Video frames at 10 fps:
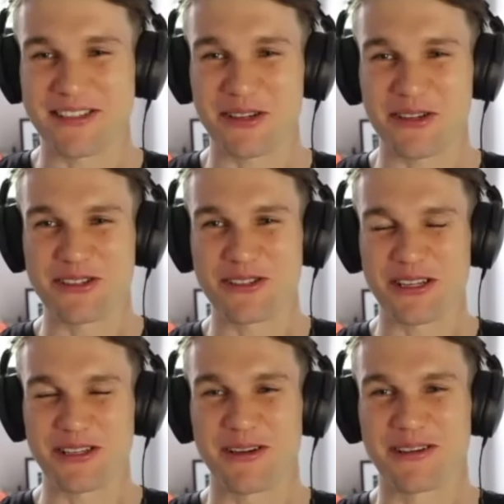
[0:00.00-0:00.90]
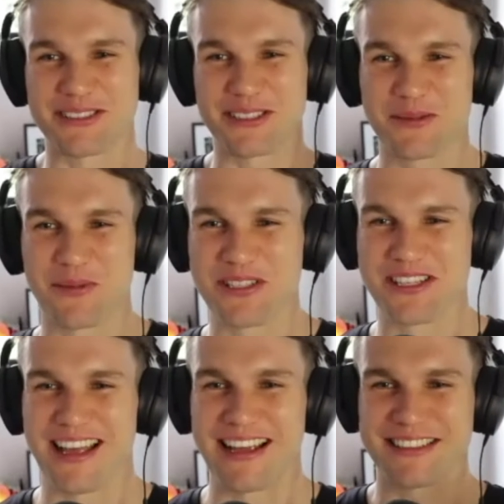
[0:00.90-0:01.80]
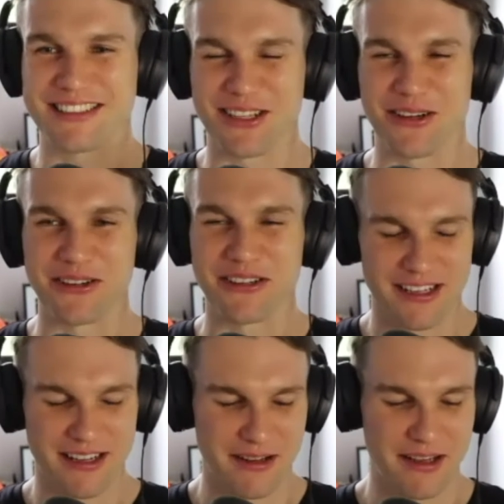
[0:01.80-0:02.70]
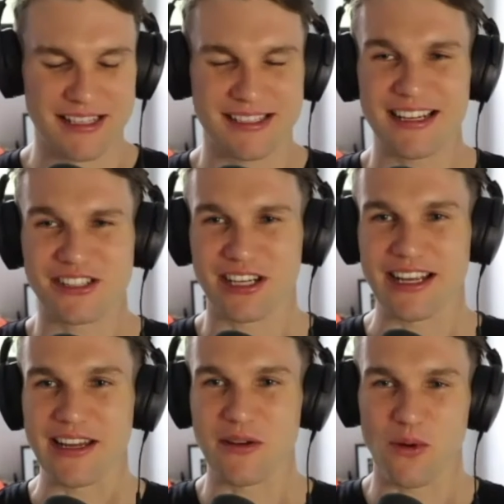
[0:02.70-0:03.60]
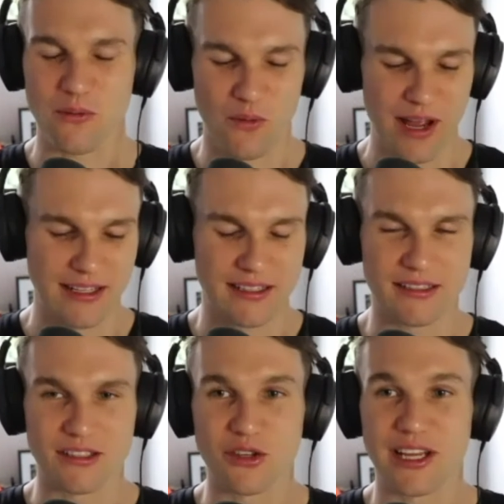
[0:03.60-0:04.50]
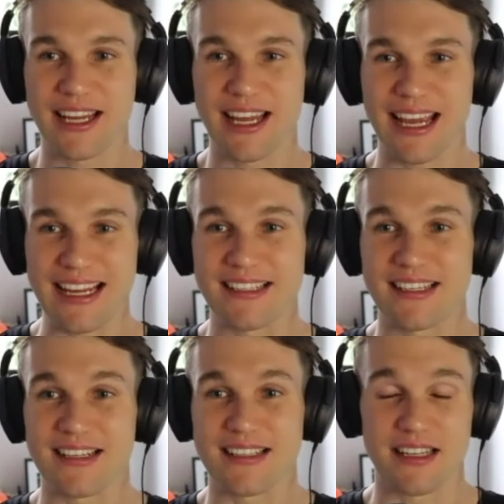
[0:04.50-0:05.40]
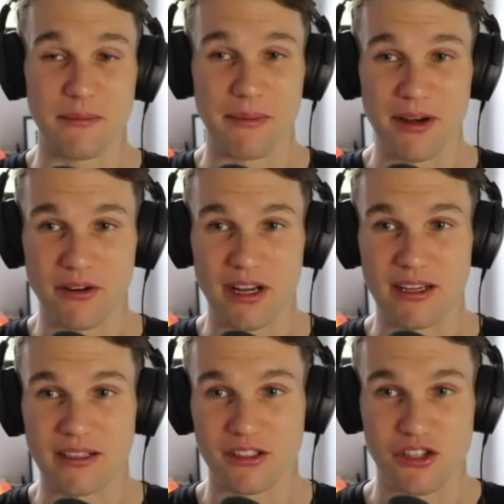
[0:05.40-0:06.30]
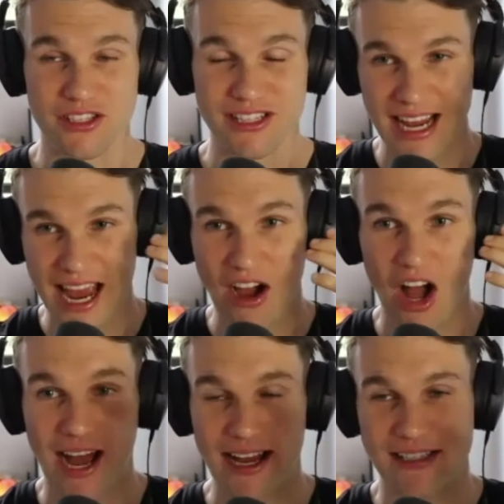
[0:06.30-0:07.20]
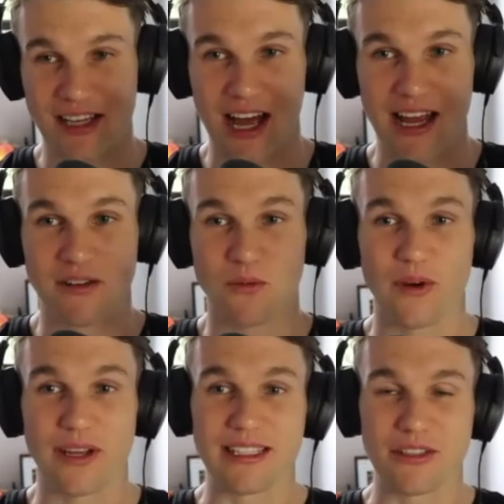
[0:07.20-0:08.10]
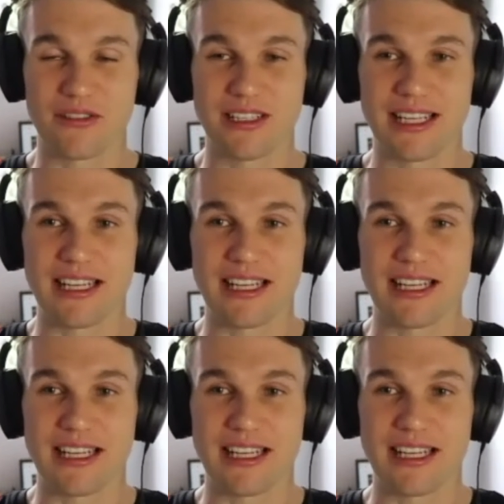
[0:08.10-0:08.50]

so just support you there. So essentially when we're looking into the mirror using our eyesight, we're literally